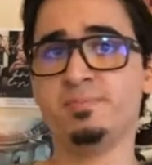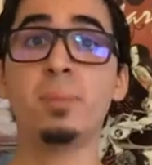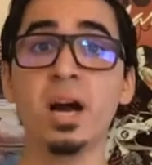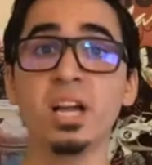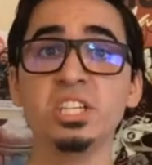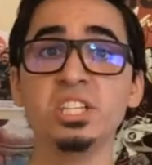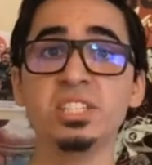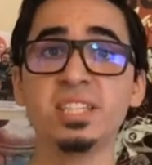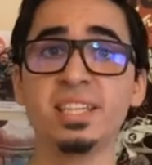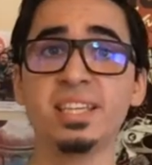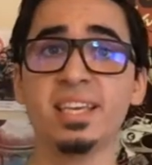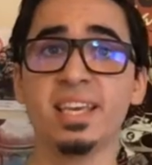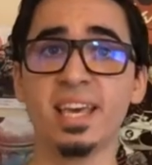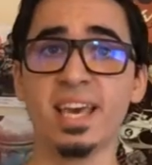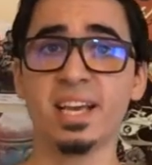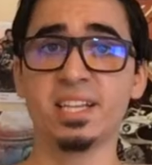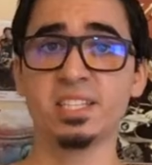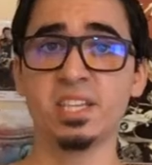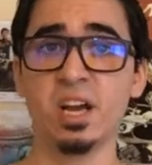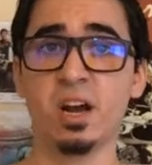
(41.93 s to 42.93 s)
Punched and
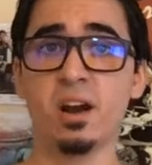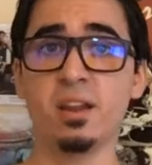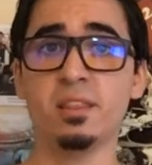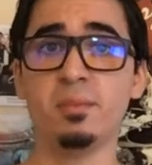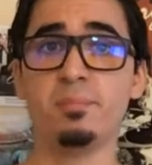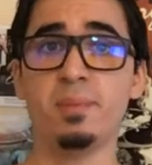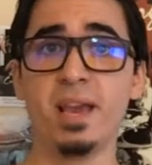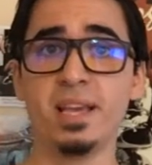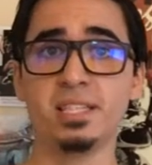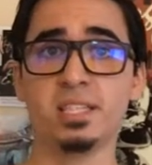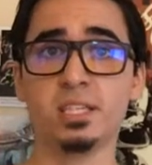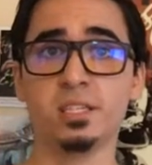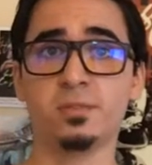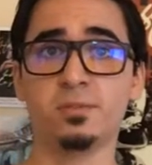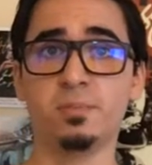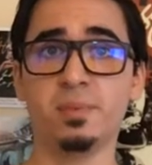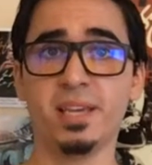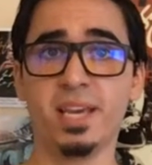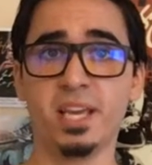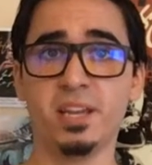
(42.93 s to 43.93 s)
kicked are the basics
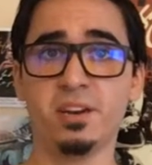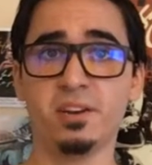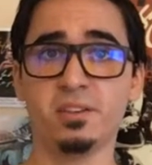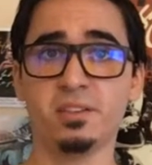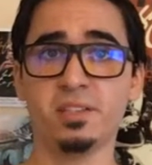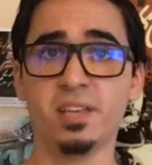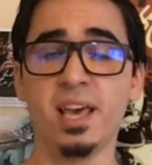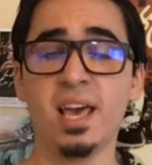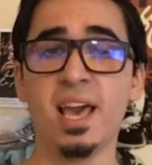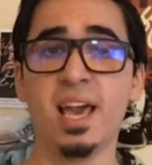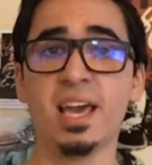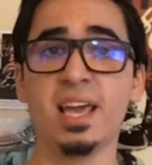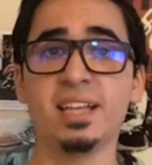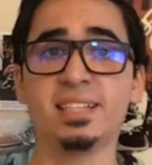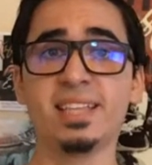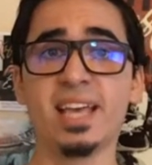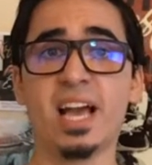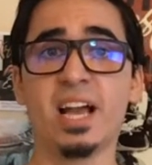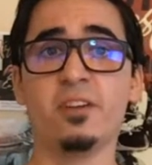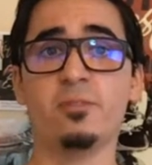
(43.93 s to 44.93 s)
for beginners, an
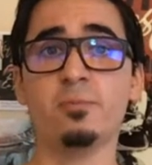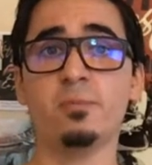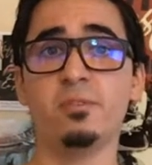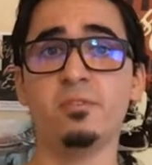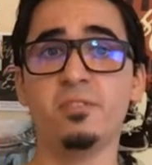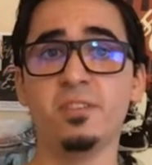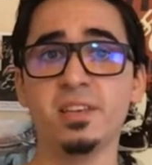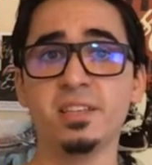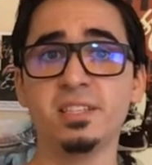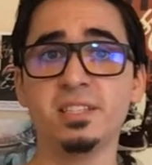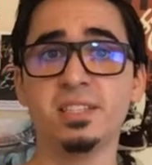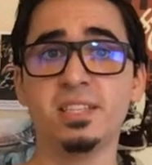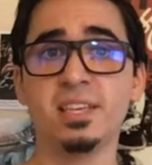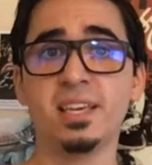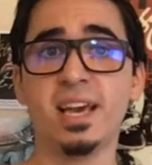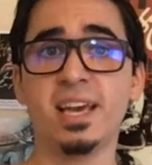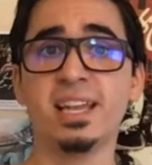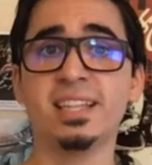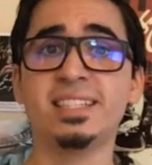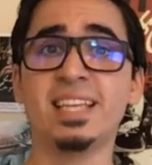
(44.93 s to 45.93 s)
attack from a fist,
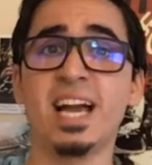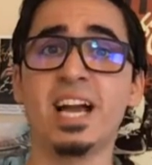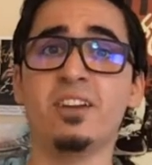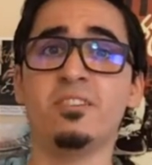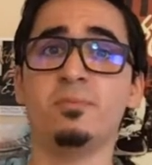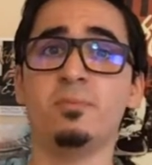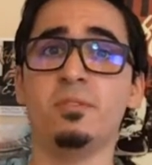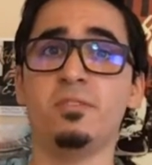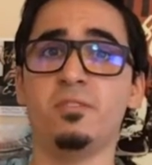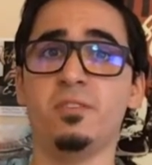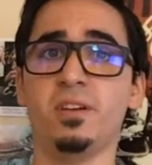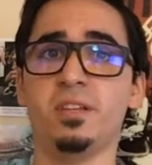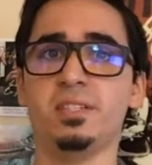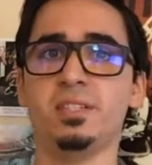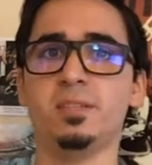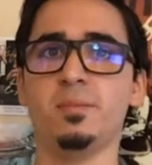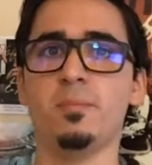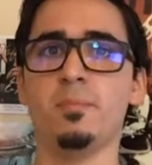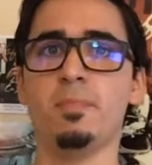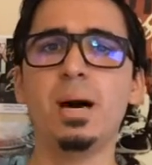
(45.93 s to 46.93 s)
an attack from a foot.
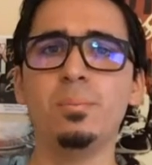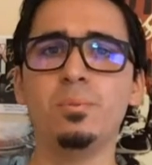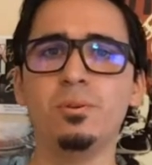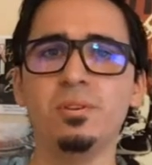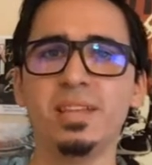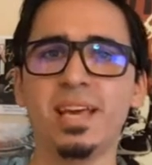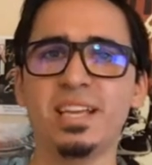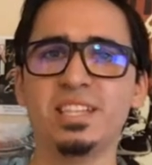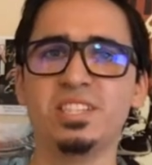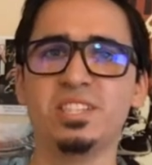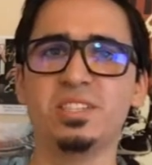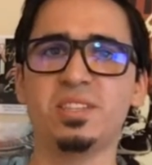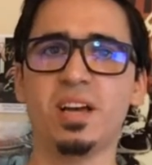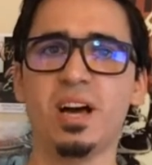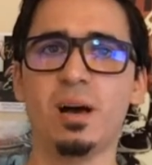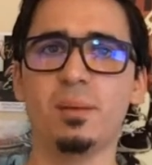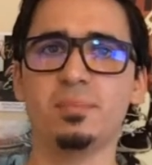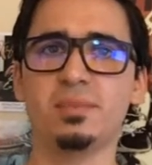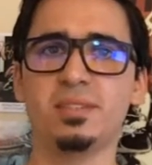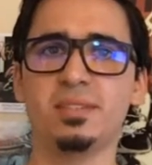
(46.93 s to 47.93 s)
Pummeled and
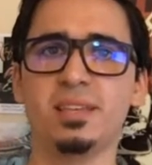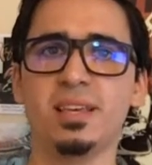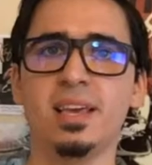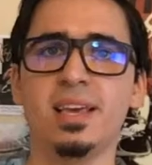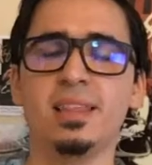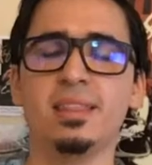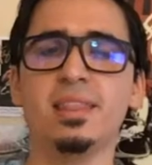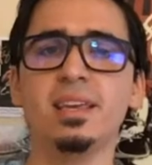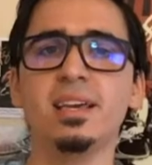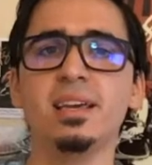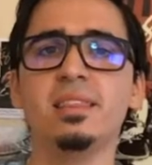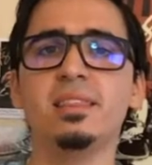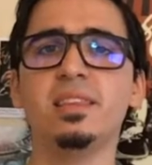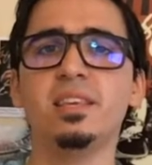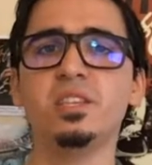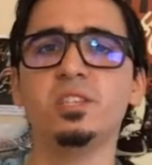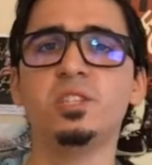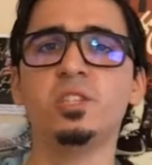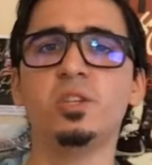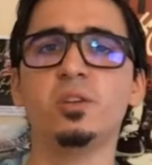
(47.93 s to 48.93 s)
stomped. Think of
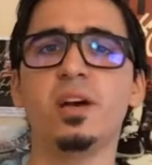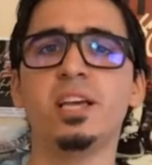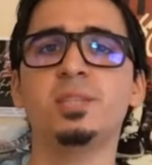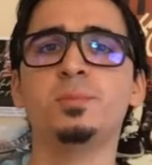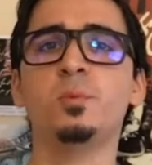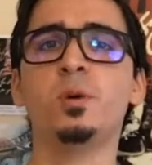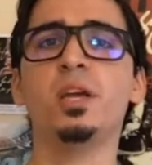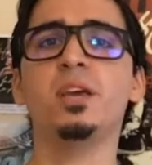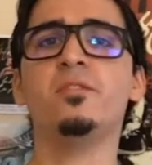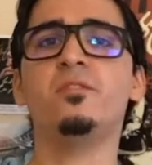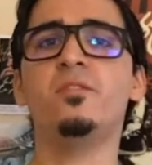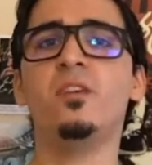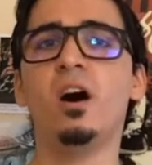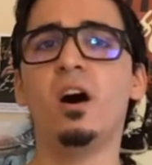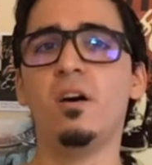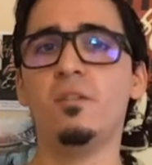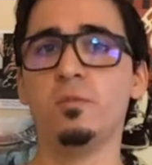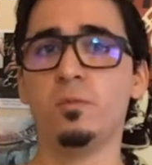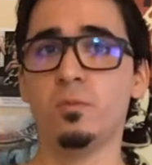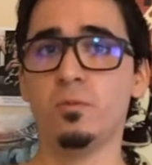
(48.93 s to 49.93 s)
these two as more
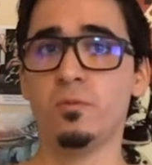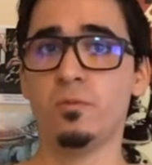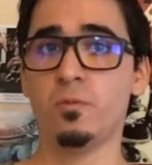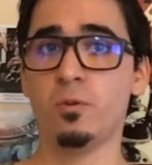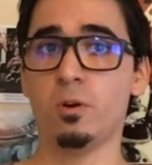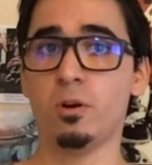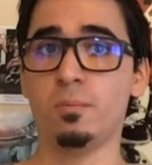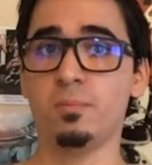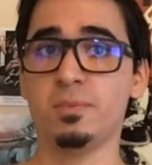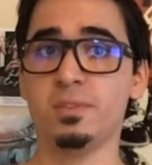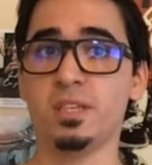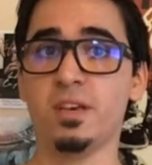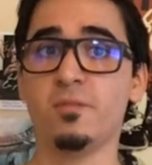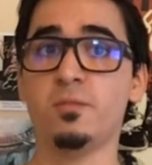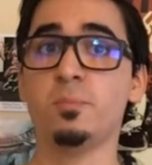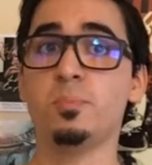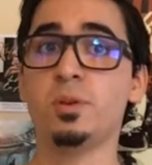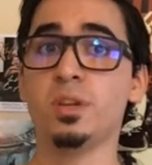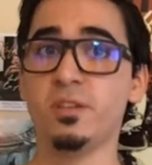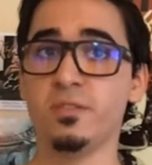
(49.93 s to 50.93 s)
evolved forms of
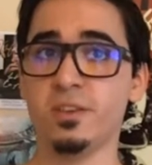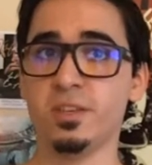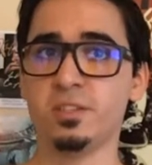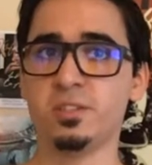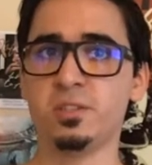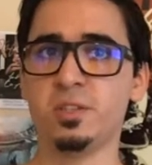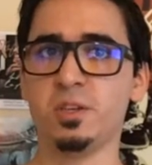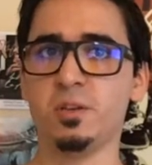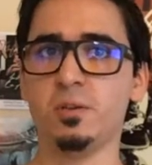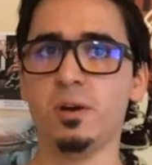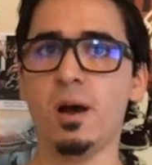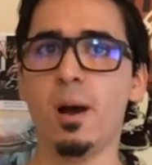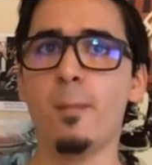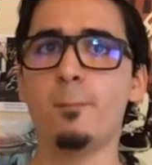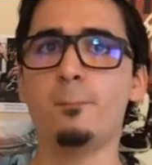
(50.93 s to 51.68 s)
the previous two.